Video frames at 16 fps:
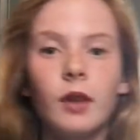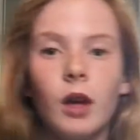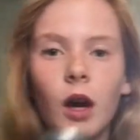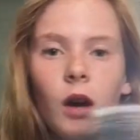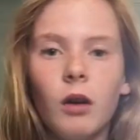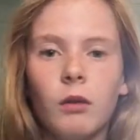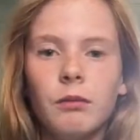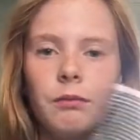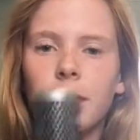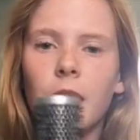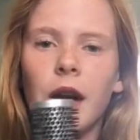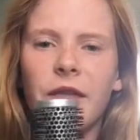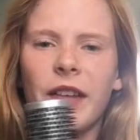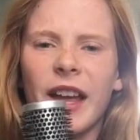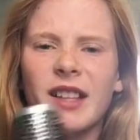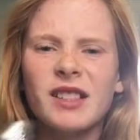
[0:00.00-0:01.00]
Oh,
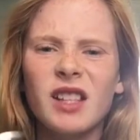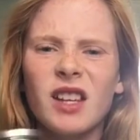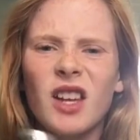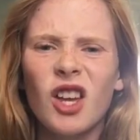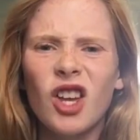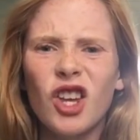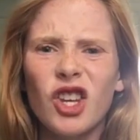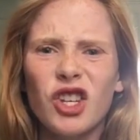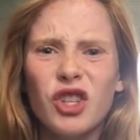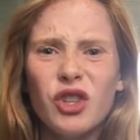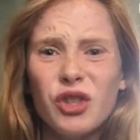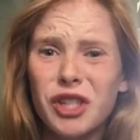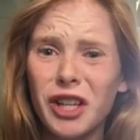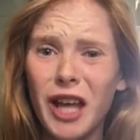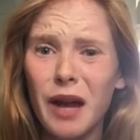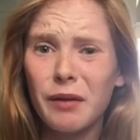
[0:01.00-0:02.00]
perfect.
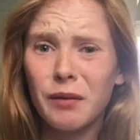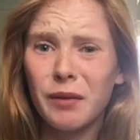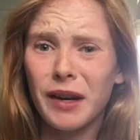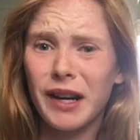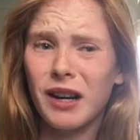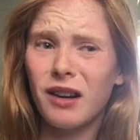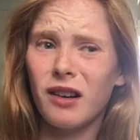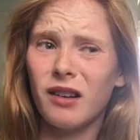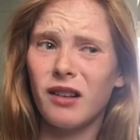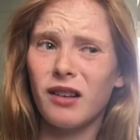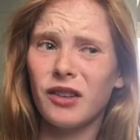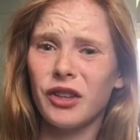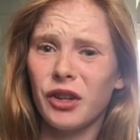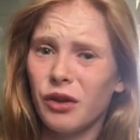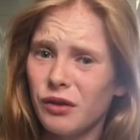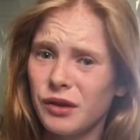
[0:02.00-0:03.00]
Usually I
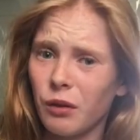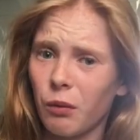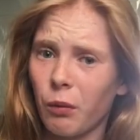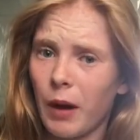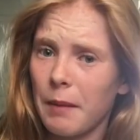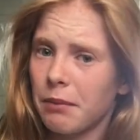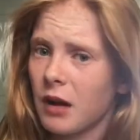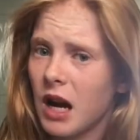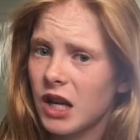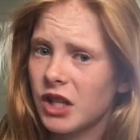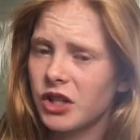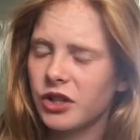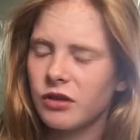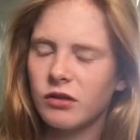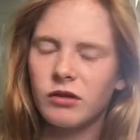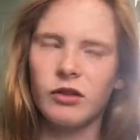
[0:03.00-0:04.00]
would use a wet
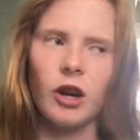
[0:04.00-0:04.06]
brush,